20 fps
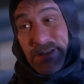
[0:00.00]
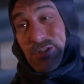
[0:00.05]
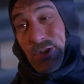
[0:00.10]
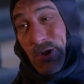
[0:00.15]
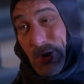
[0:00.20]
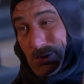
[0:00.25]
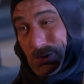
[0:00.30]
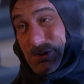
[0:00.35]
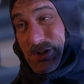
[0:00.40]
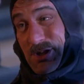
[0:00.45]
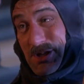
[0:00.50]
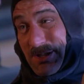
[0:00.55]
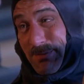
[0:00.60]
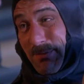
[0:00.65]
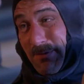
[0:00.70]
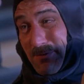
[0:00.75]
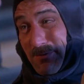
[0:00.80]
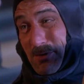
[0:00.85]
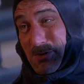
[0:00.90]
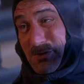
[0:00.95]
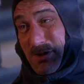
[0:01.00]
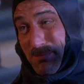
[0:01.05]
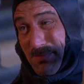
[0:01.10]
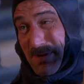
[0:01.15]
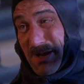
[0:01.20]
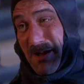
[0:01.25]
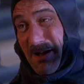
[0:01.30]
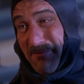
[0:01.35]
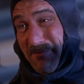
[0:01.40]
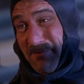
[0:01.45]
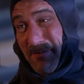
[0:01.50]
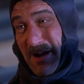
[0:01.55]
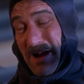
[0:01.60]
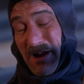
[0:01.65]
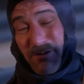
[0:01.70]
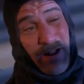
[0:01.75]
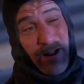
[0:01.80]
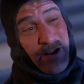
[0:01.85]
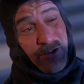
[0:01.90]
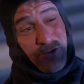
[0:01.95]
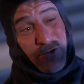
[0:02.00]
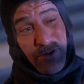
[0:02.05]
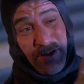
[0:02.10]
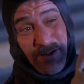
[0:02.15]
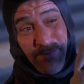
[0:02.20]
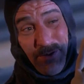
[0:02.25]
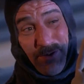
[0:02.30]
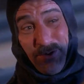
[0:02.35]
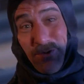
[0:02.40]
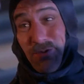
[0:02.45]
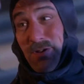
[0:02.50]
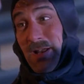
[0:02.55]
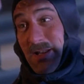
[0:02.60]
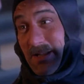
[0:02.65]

you'd put money into like this little thing and shoom,